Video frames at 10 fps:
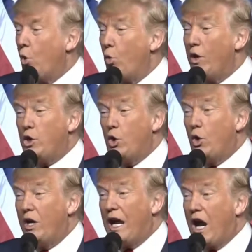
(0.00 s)

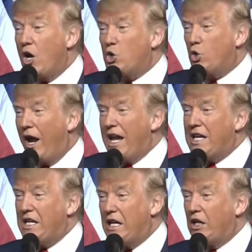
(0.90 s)
redoing our
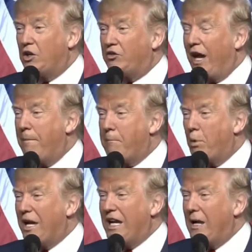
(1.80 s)
trade deals, and
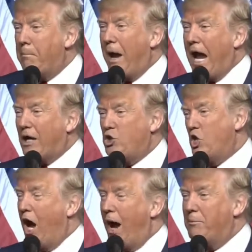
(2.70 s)
bringing back
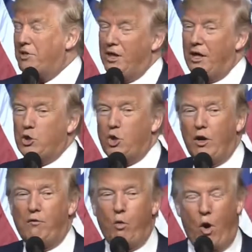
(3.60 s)
jobs, and they're
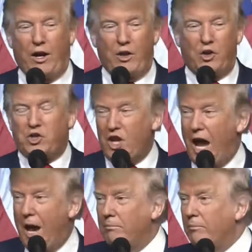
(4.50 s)
sort of one and the
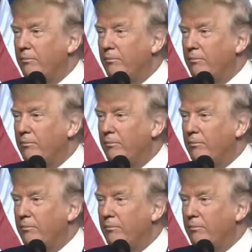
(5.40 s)
same,